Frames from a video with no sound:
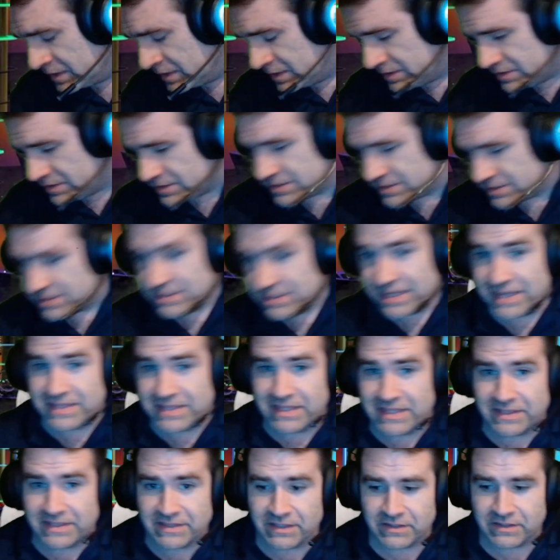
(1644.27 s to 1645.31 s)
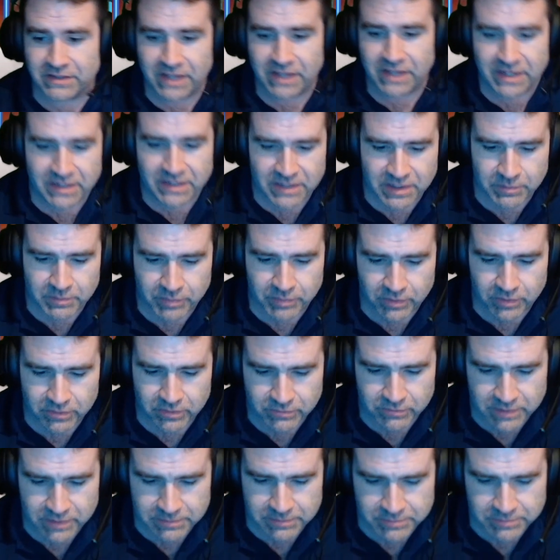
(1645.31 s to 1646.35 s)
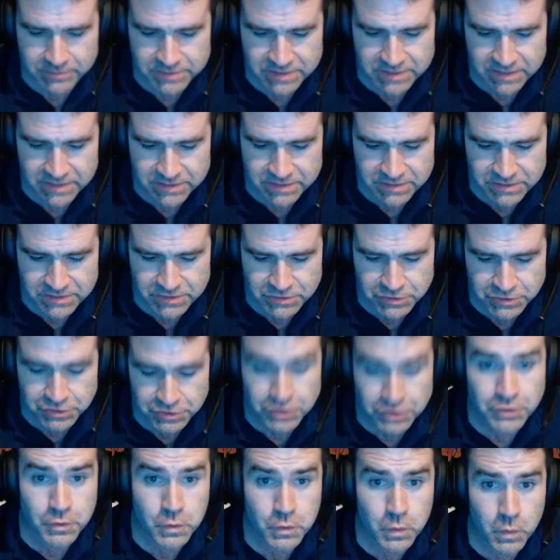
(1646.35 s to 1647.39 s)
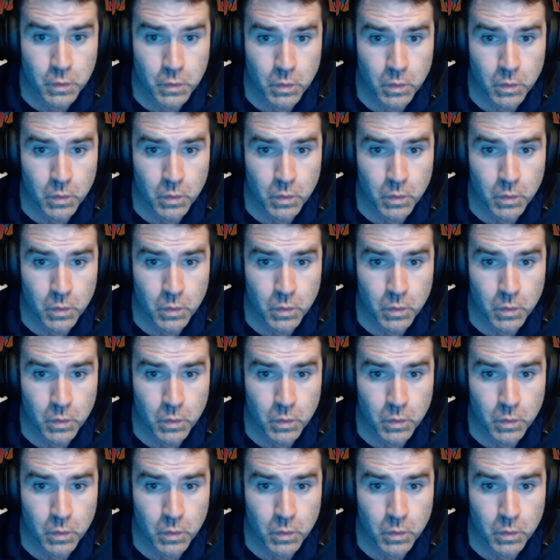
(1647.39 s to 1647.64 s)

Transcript: to say that the lightning bolt represents 2